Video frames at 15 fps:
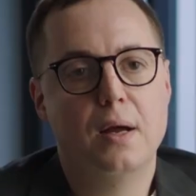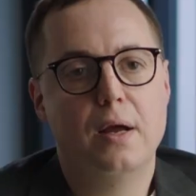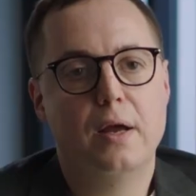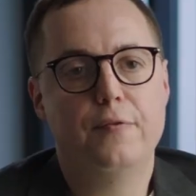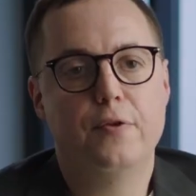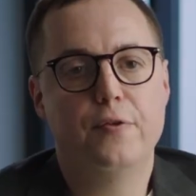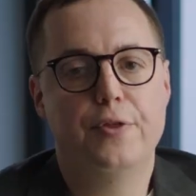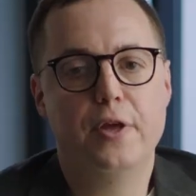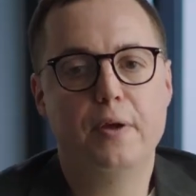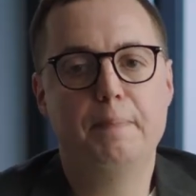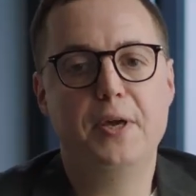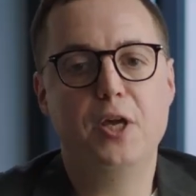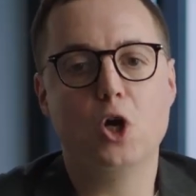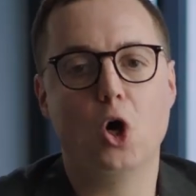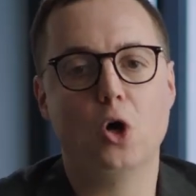If you think
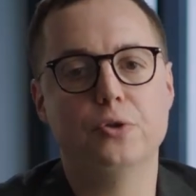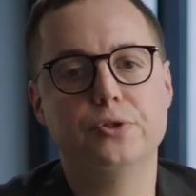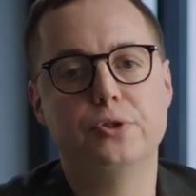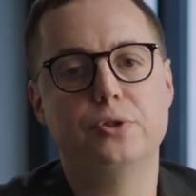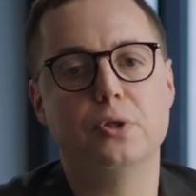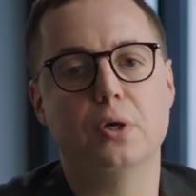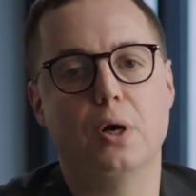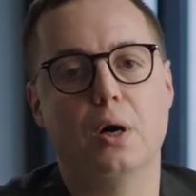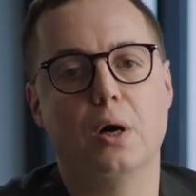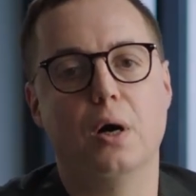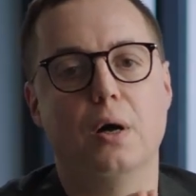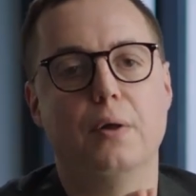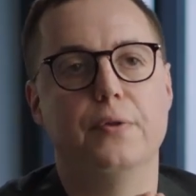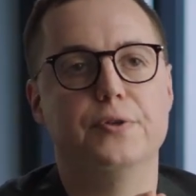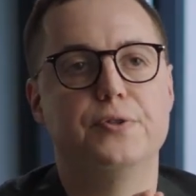beyond
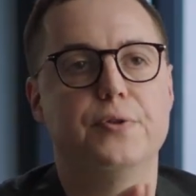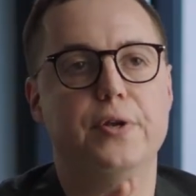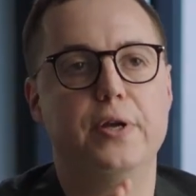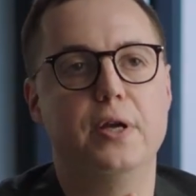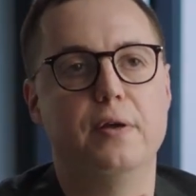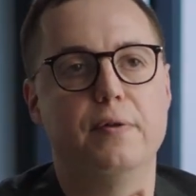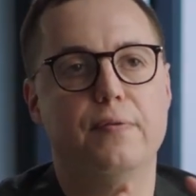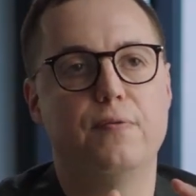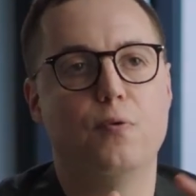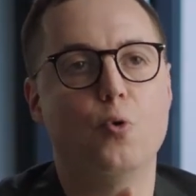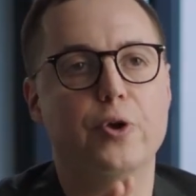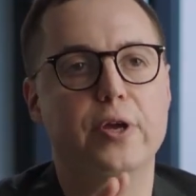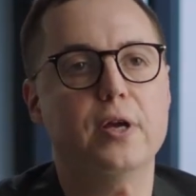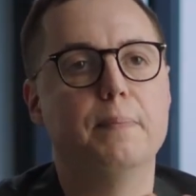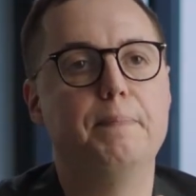this
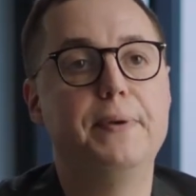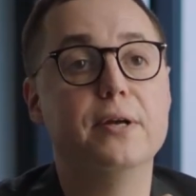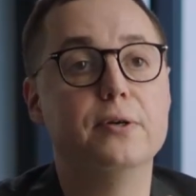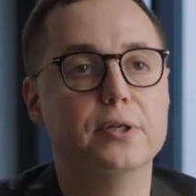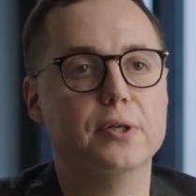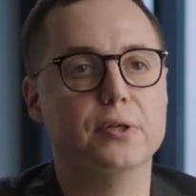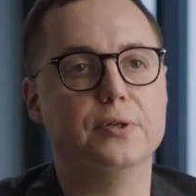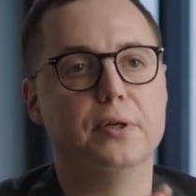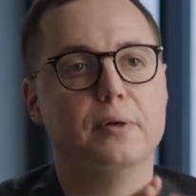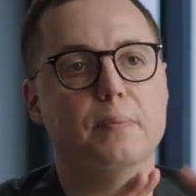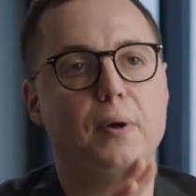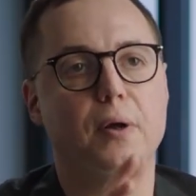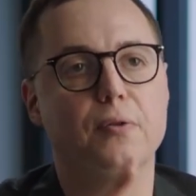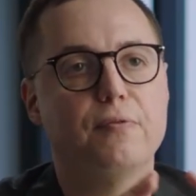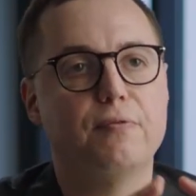3-4 year period,
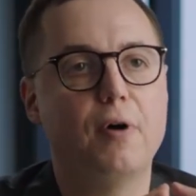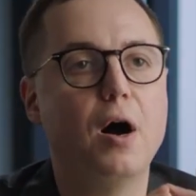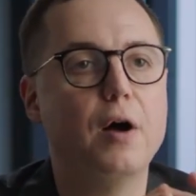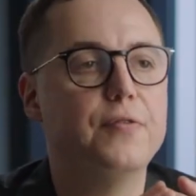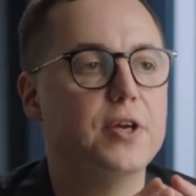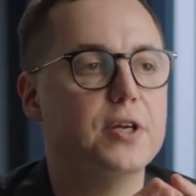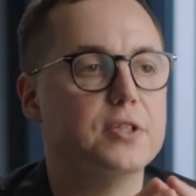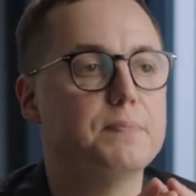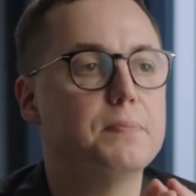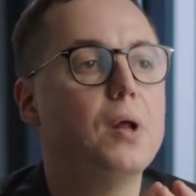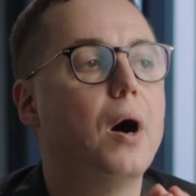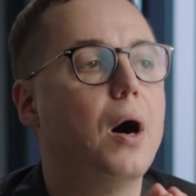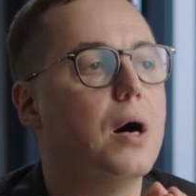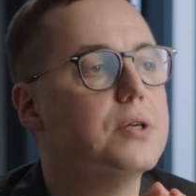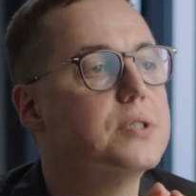about 5 years
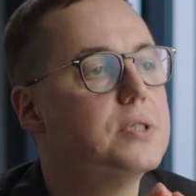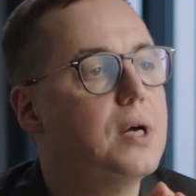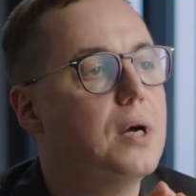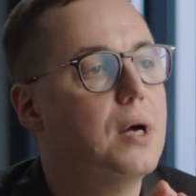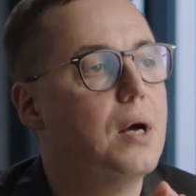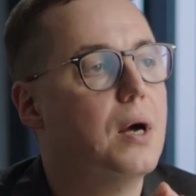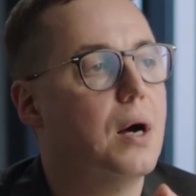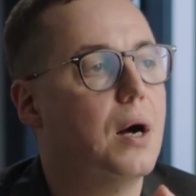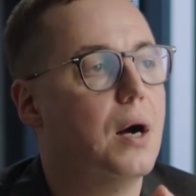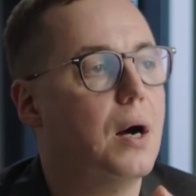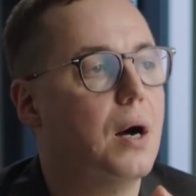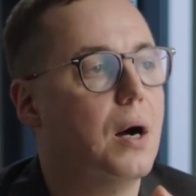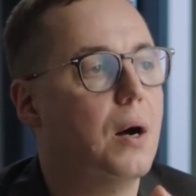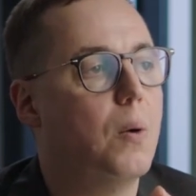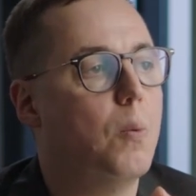plus,
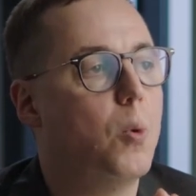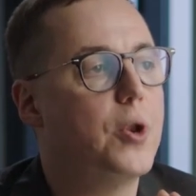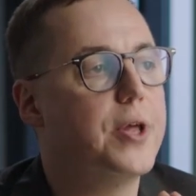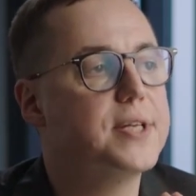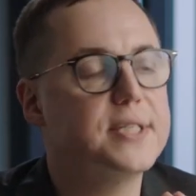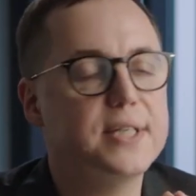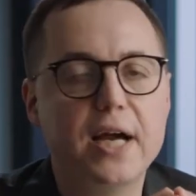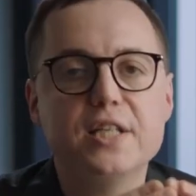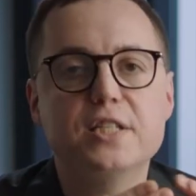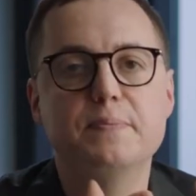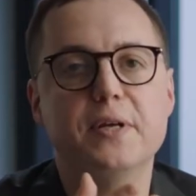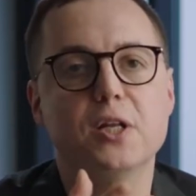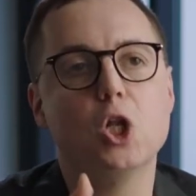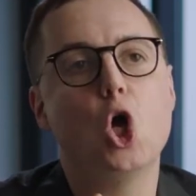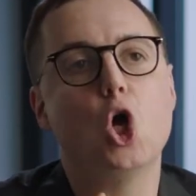what excites
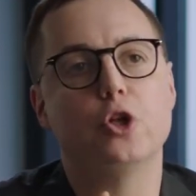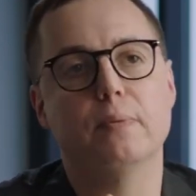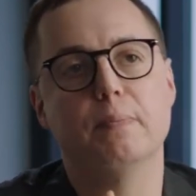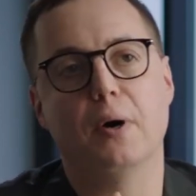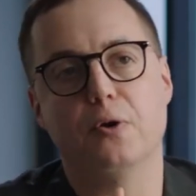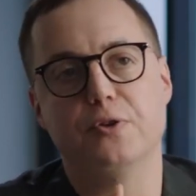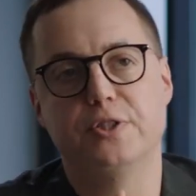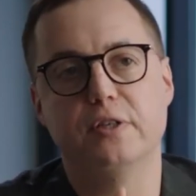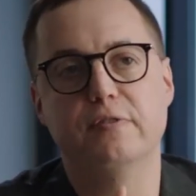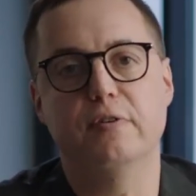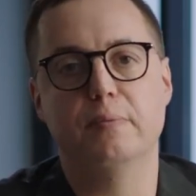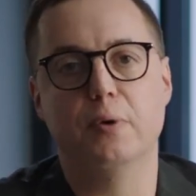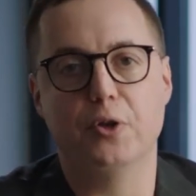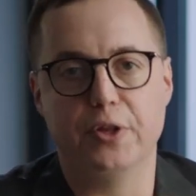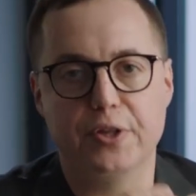me a lot about
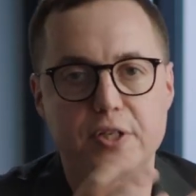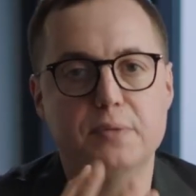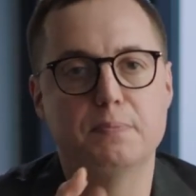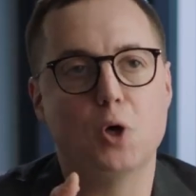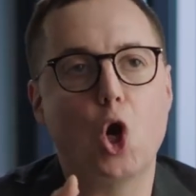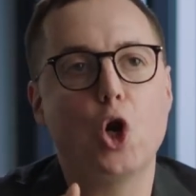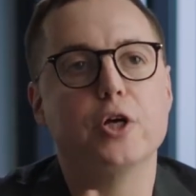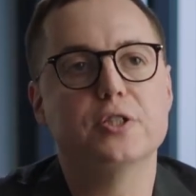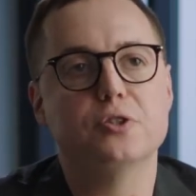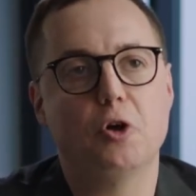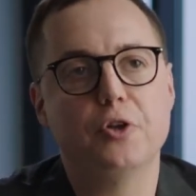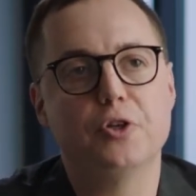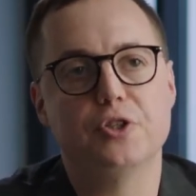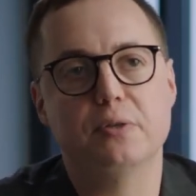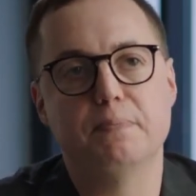Silverbird and its product
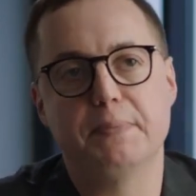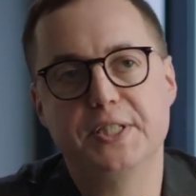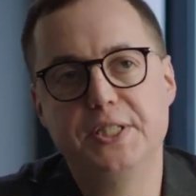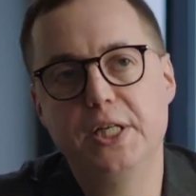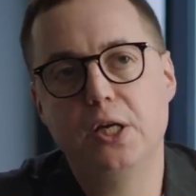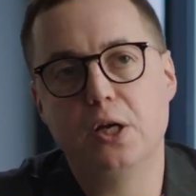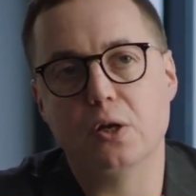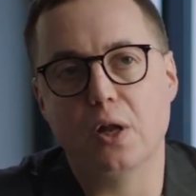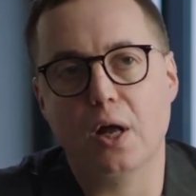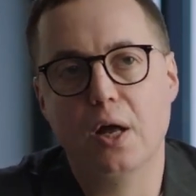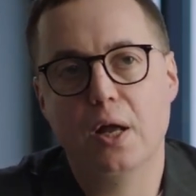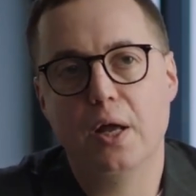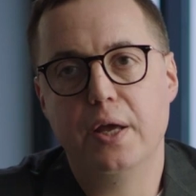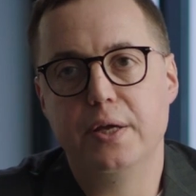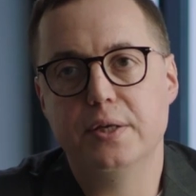strategy in particular
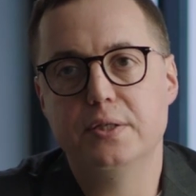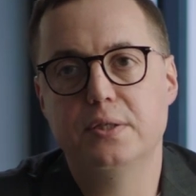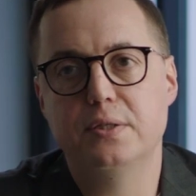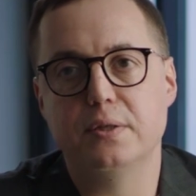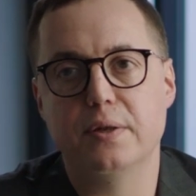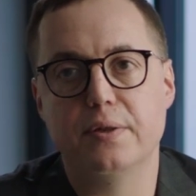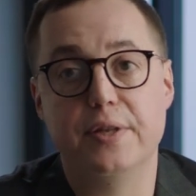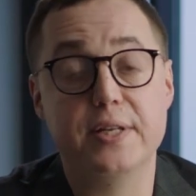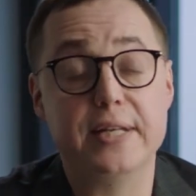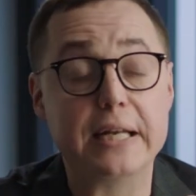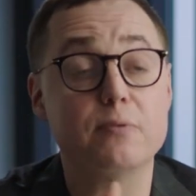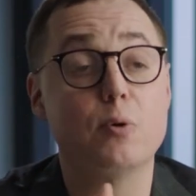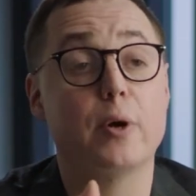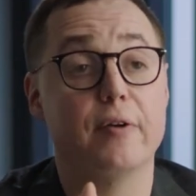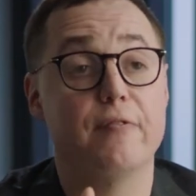is the
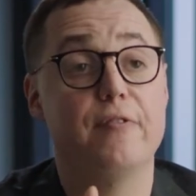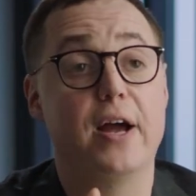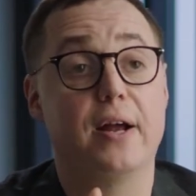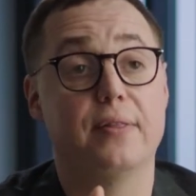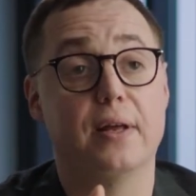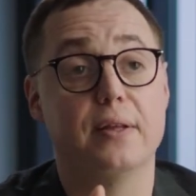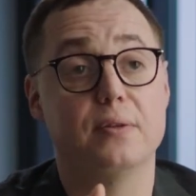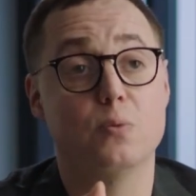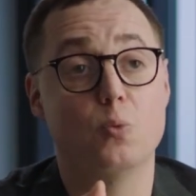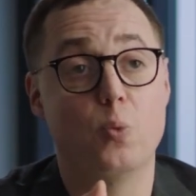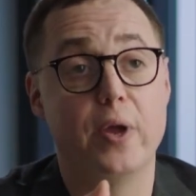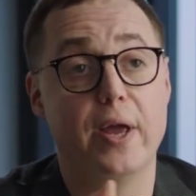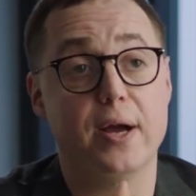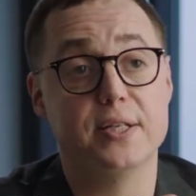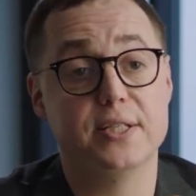network effect that
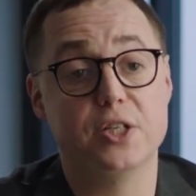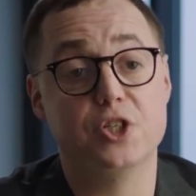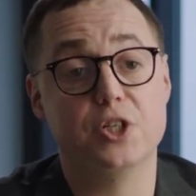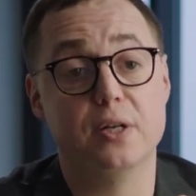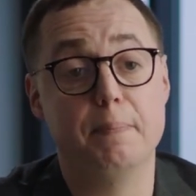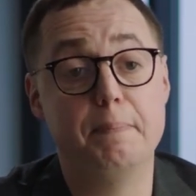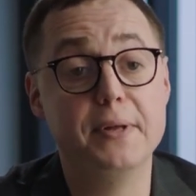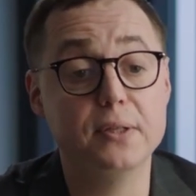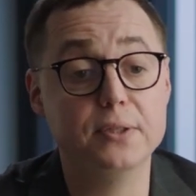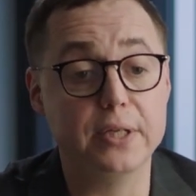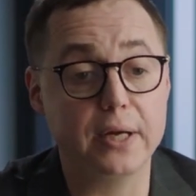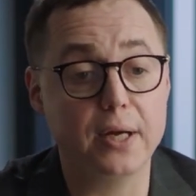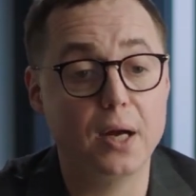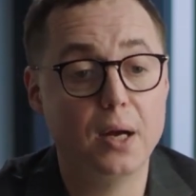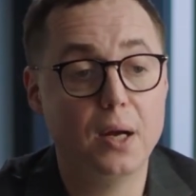we are essentially building.